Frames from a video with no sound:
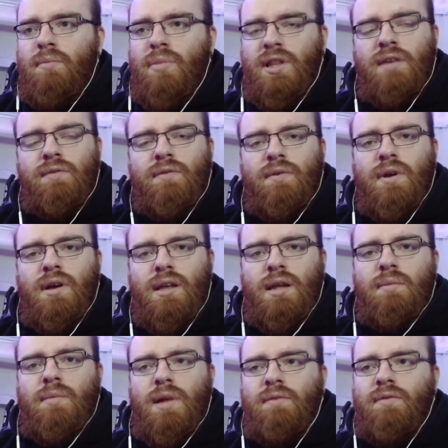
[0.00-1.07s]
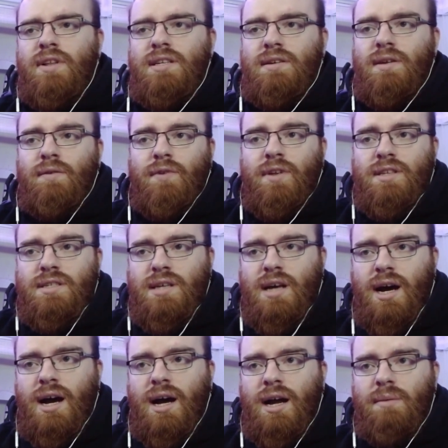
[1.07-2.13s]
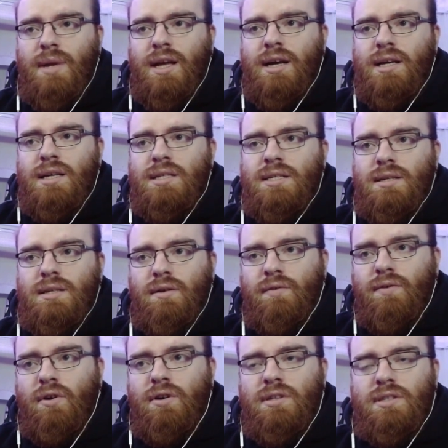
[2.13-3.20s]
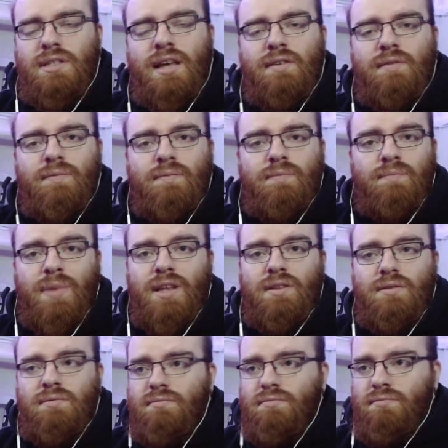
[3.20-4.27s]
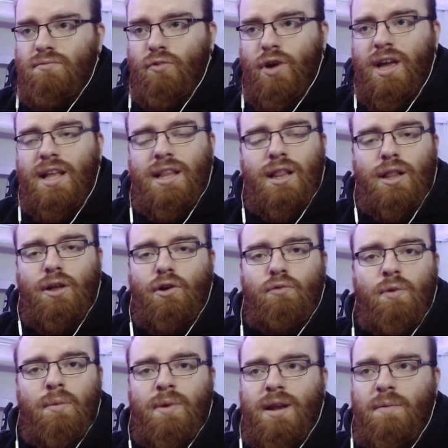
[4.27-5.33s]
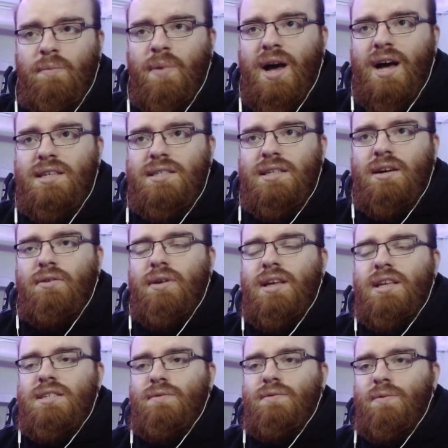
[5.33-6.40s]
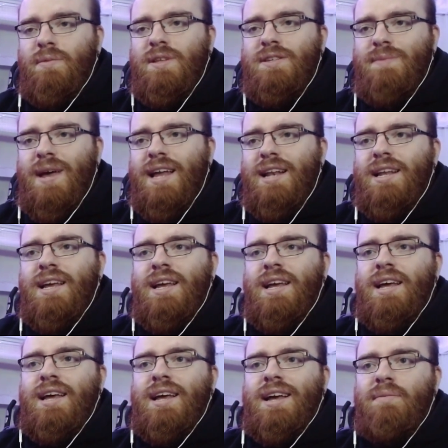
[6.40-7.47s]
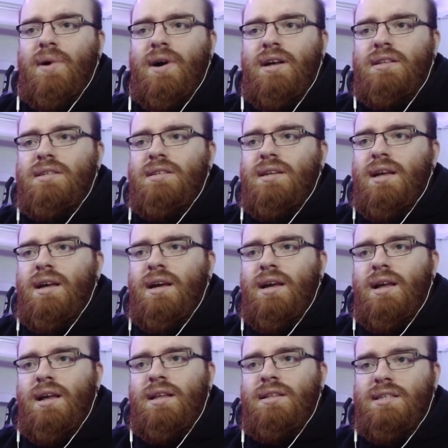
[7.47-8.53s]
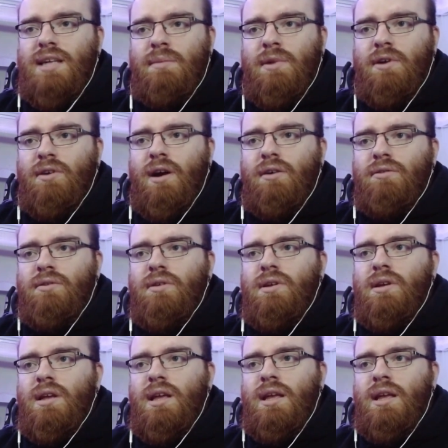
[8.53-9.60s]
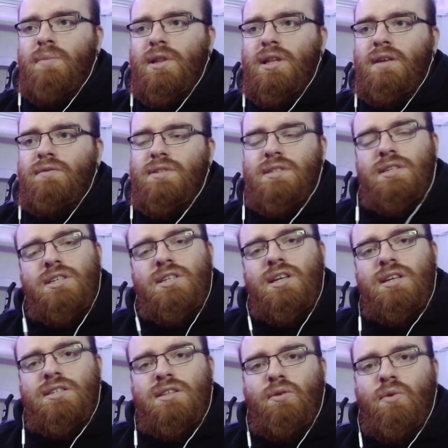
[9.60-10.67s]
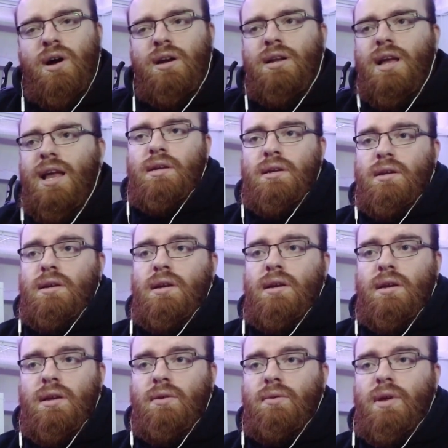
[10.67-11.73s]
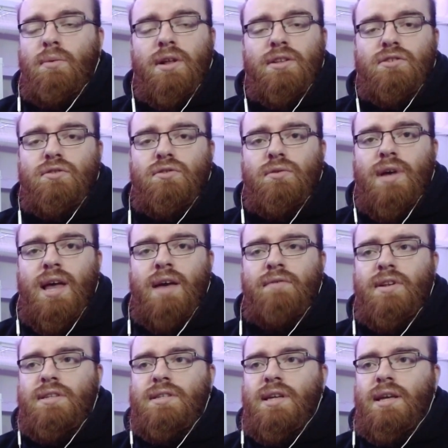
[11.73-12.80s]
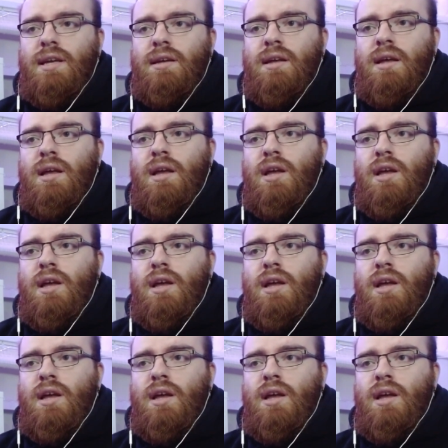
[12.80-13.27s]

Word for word: believe in him, and even if it's hard, because of course he have been with a lot of women in the past, you know, he's a woman's man, but uh, this time around he believes she is the one, you know, he wants to do everything